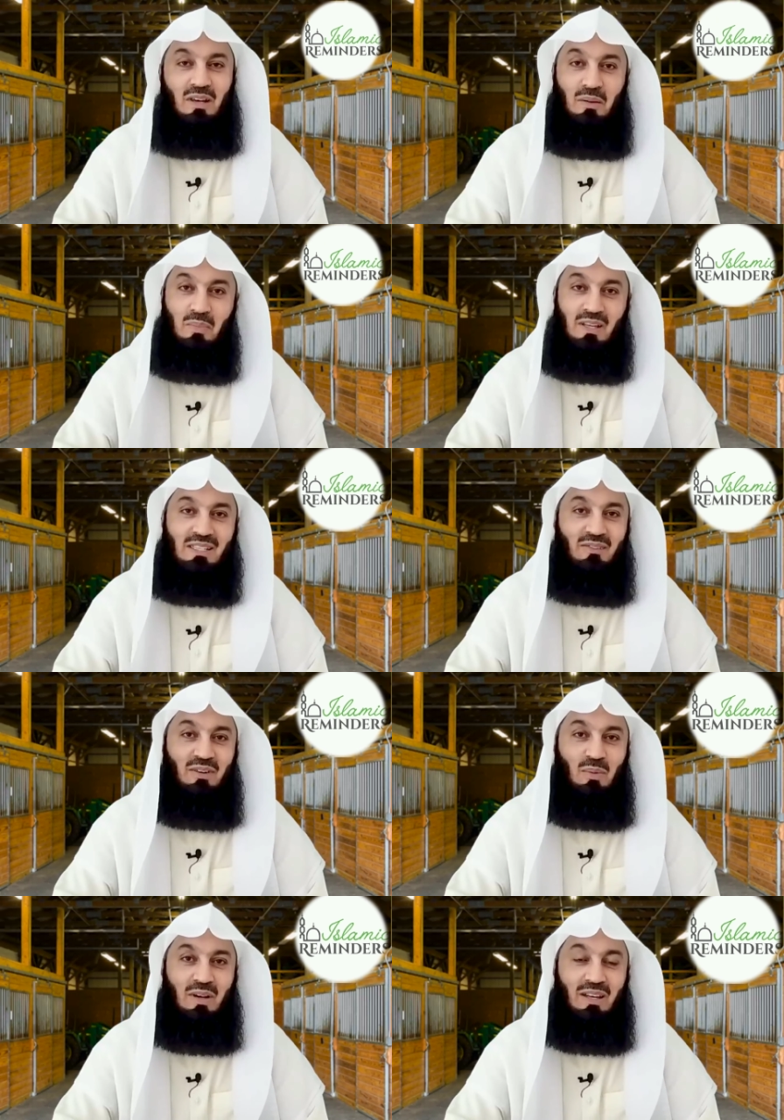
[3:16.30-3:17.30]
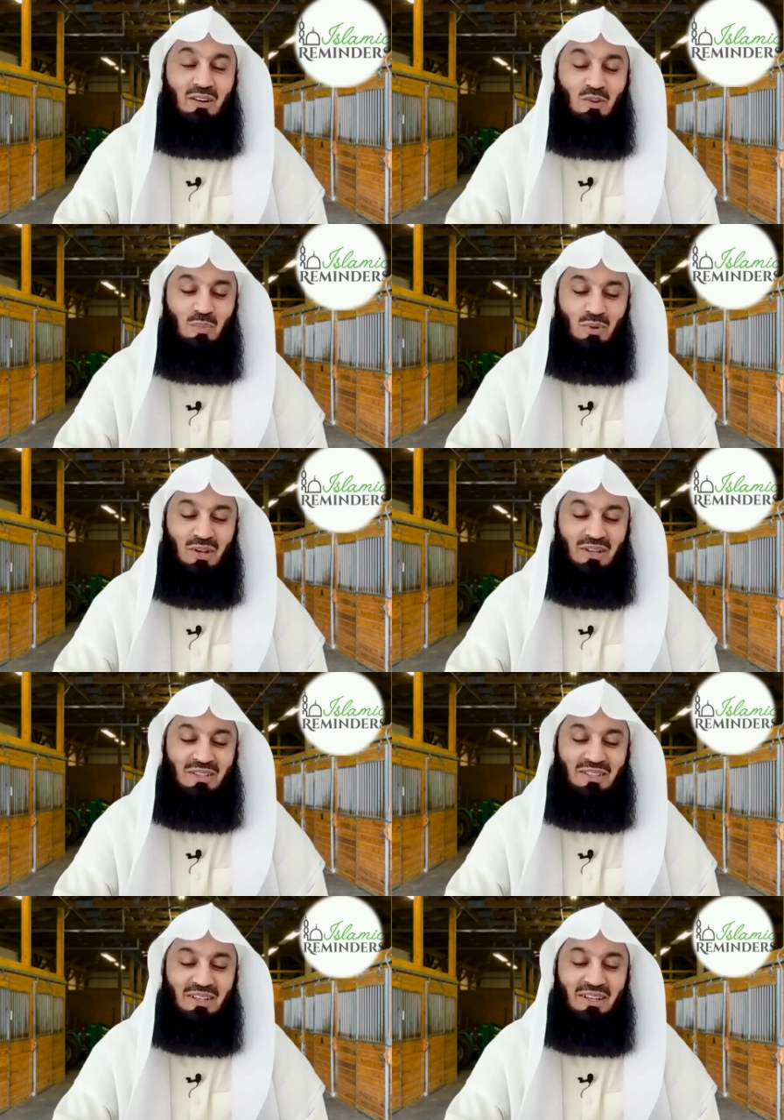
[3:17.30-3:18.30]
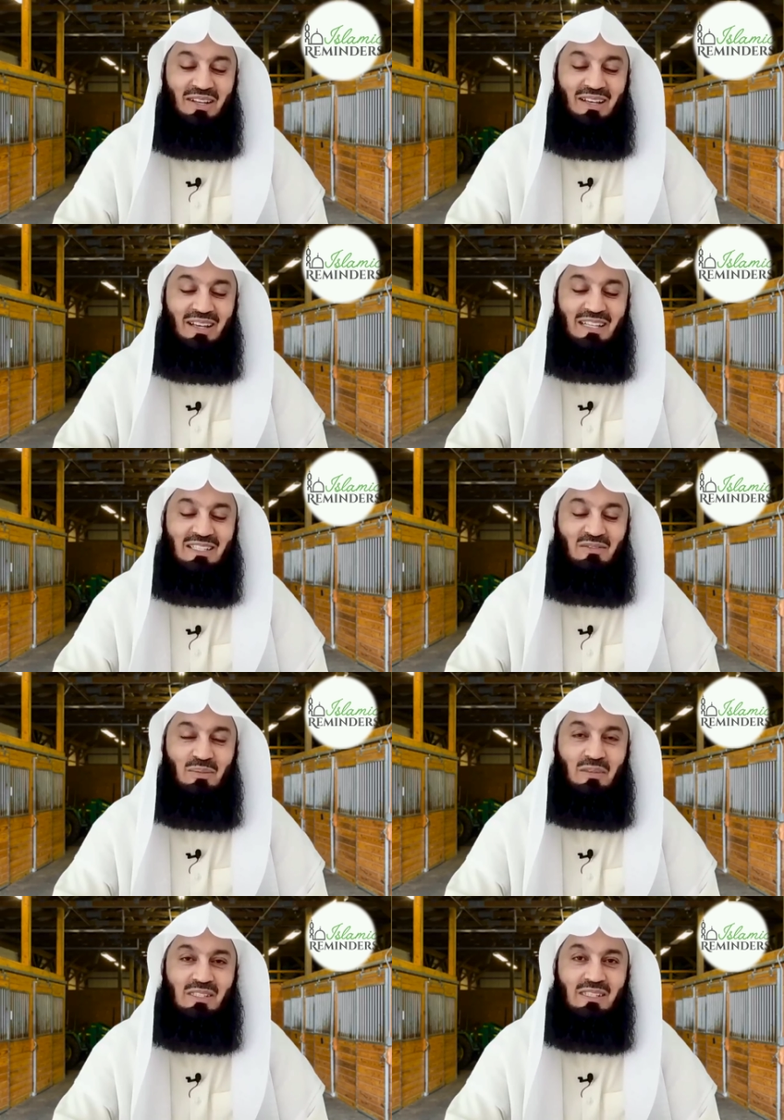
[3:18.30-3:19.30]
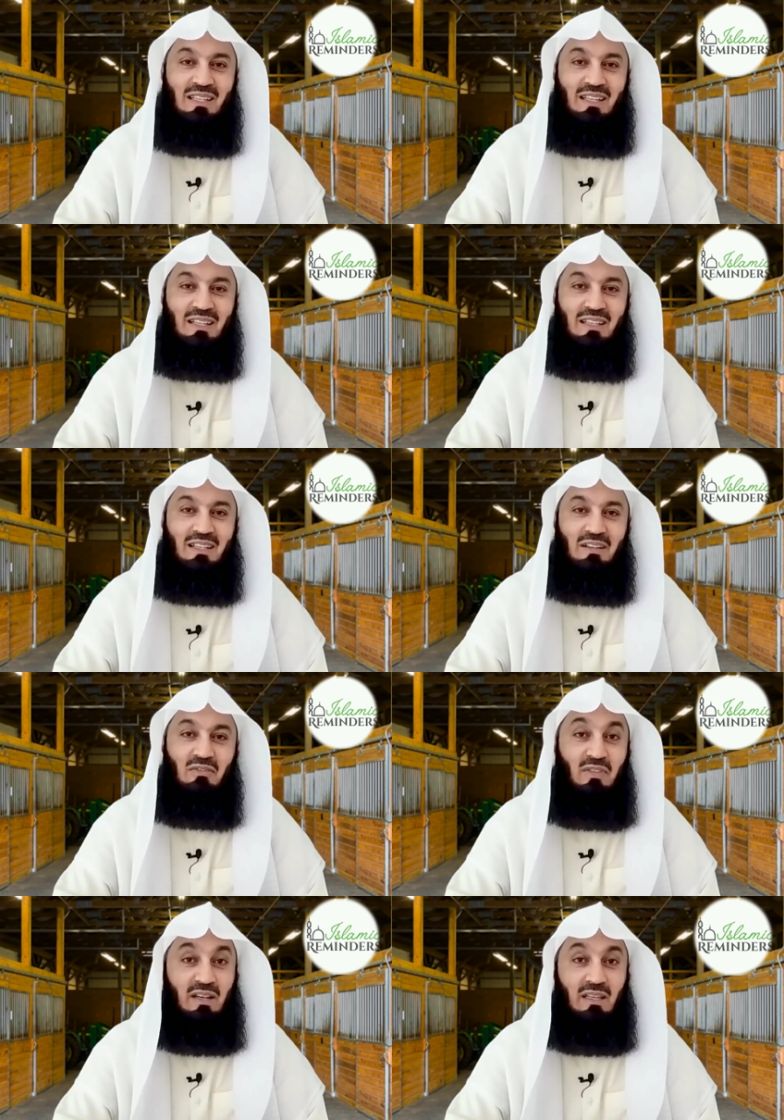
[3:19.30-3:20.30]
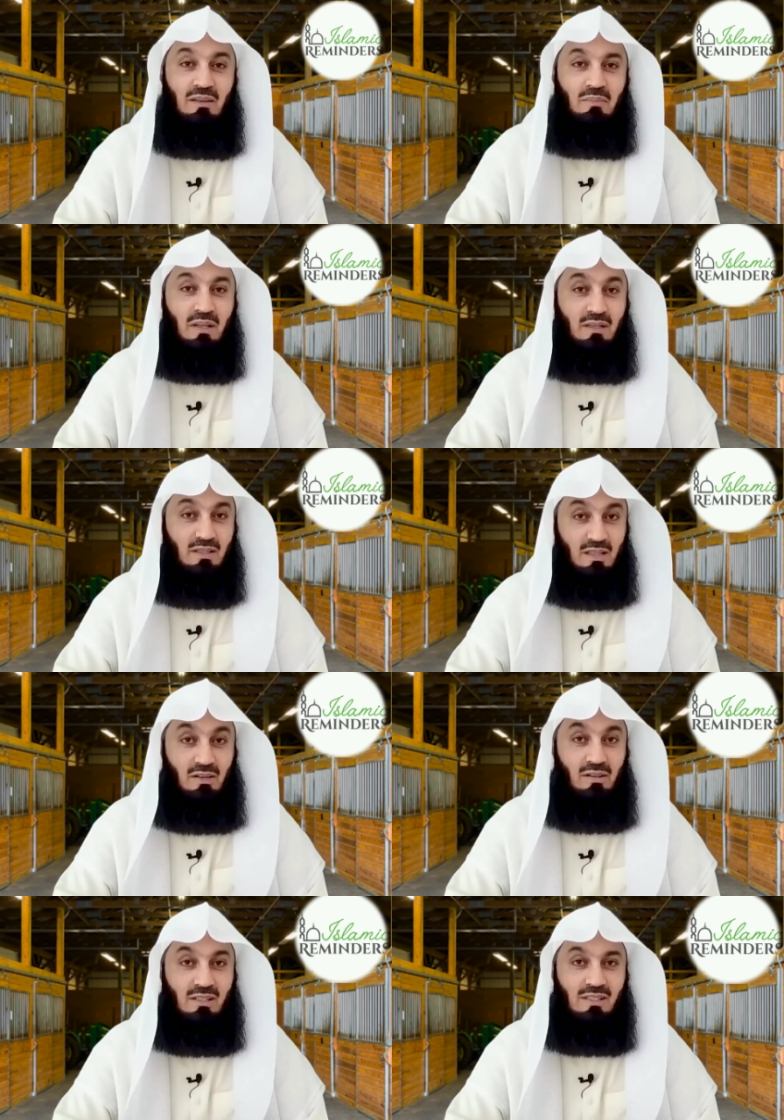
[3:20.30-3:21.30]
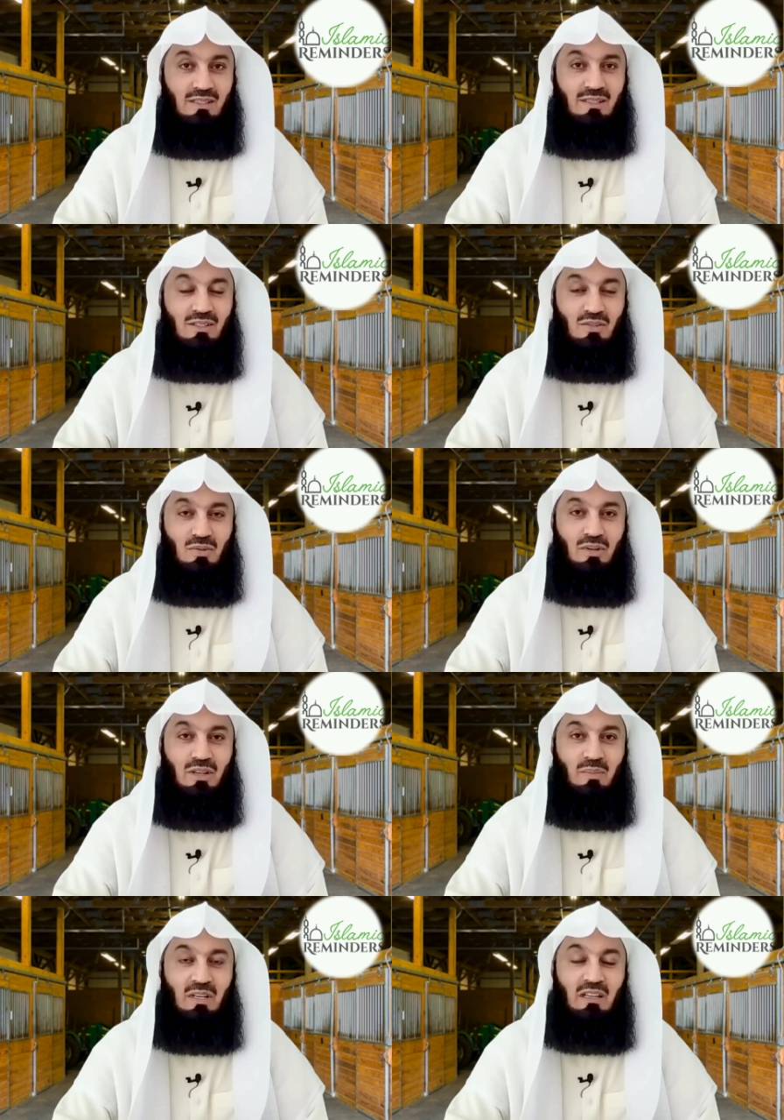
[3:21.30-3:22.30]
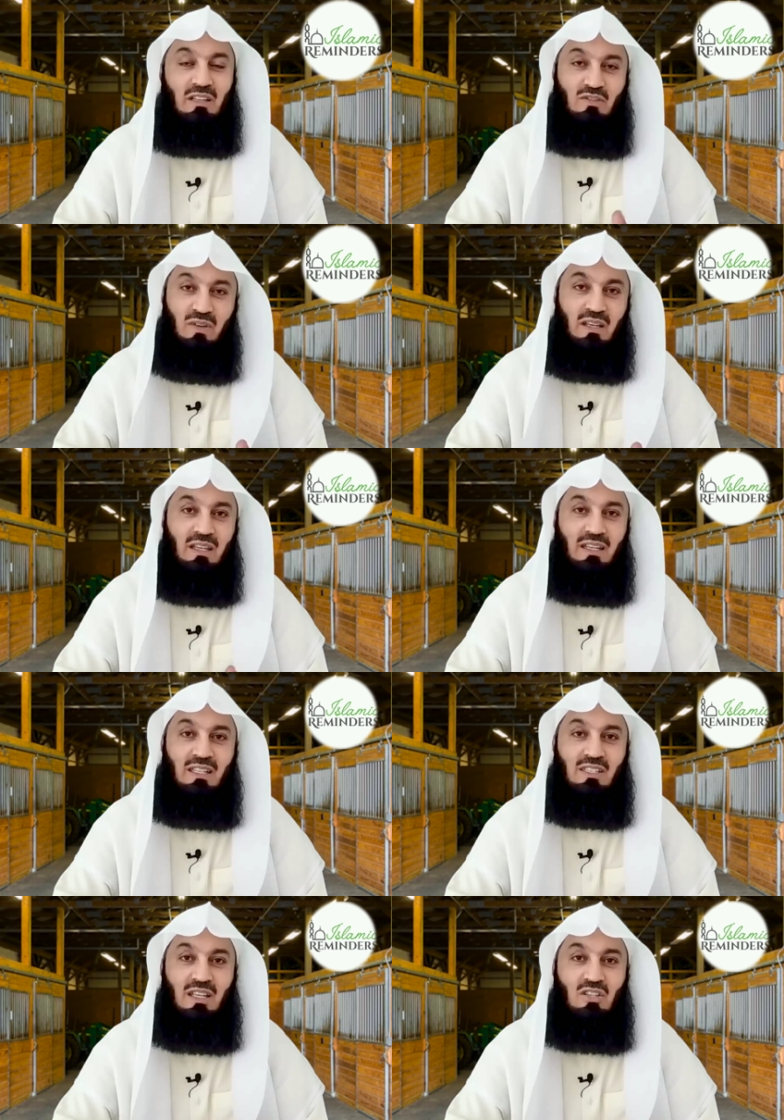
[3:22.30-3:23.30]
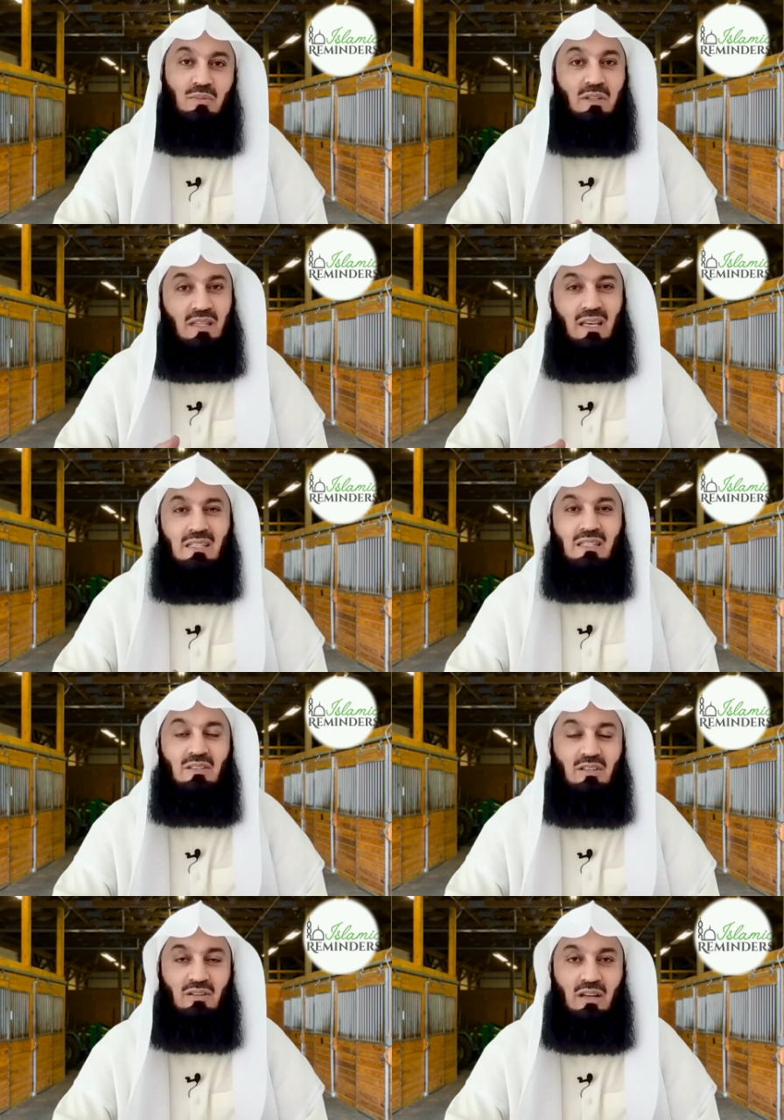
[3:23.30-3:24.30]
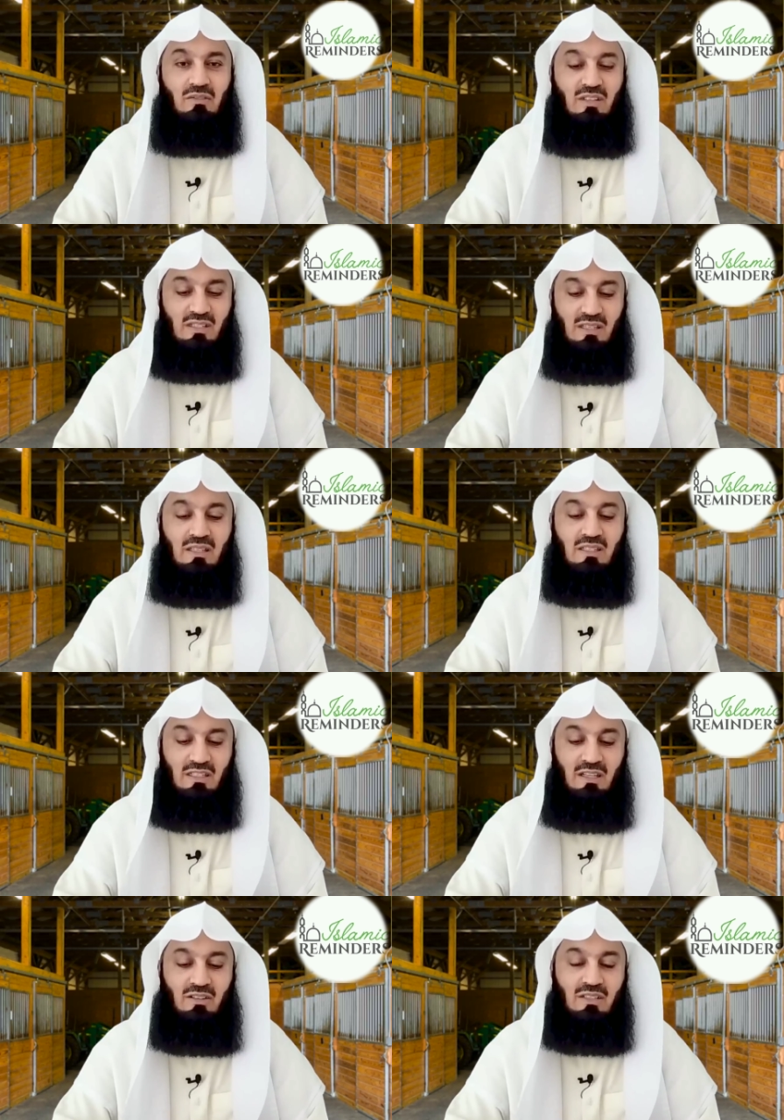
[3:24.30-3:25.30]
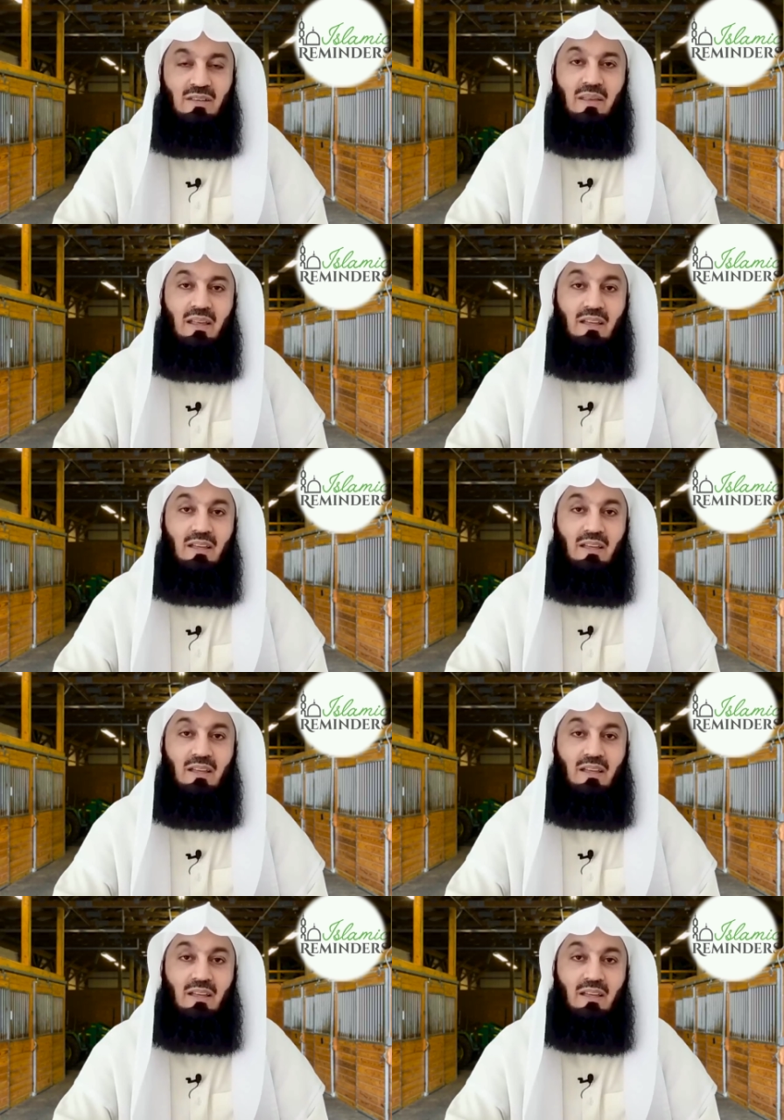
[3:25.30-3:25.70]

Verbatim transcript: May Allah bless everyone. I hope you learned uh, a lesson from this uh, funny but serious story. Meaning it's funny in its nature, but the lesson derived is serious.